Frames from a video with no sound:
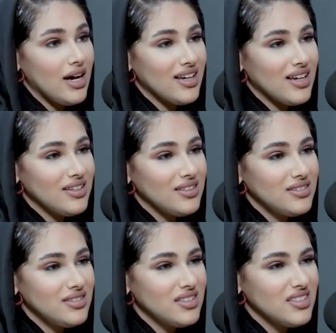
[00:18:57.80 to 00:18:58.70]

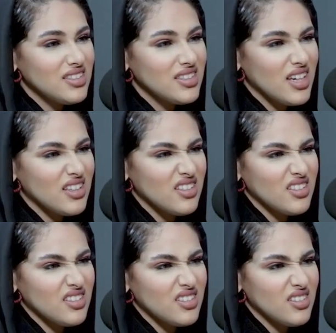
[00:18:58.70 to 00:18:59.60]
I didn't get
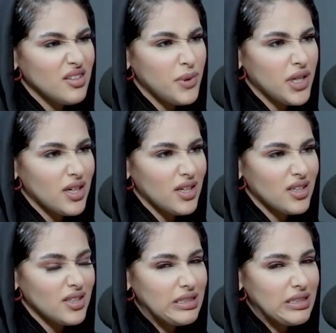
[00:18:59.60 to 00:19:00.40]
it at the beginning.